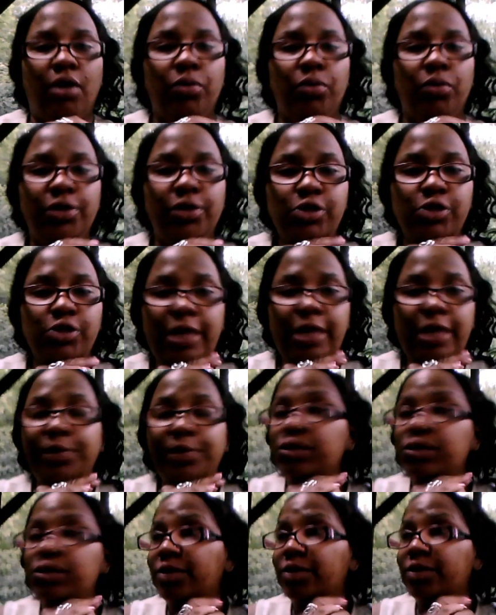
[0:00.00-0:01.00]
when those
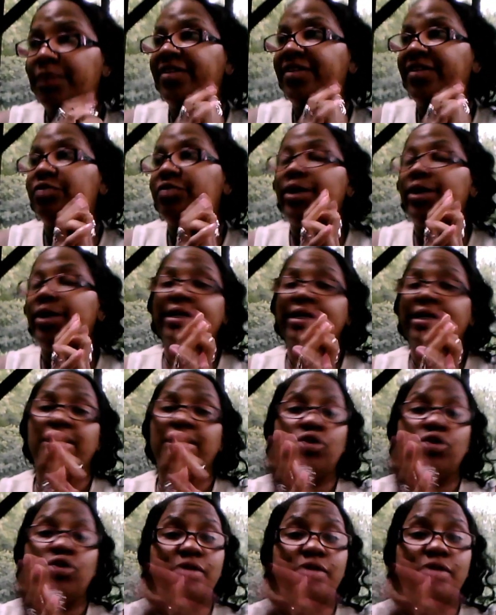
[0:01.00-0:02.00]
chemicals become out of whack, it
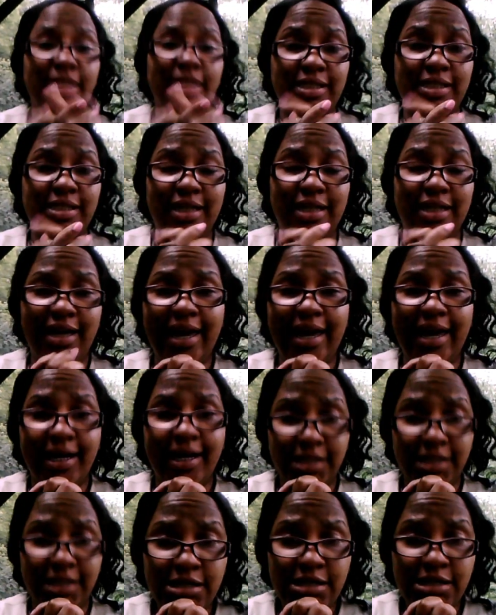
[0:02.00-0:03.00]
can cause us to
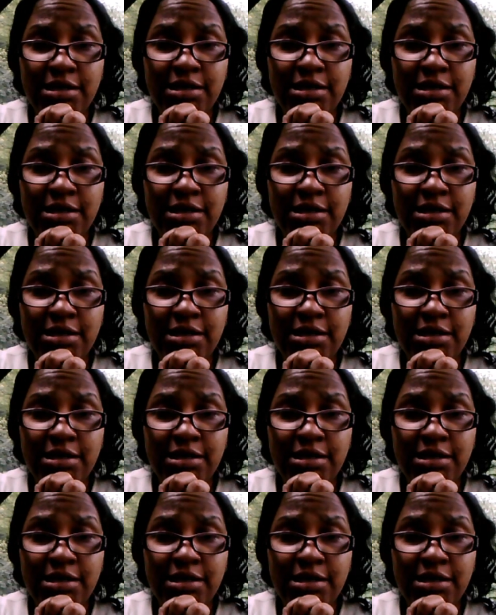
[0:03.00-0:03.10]
act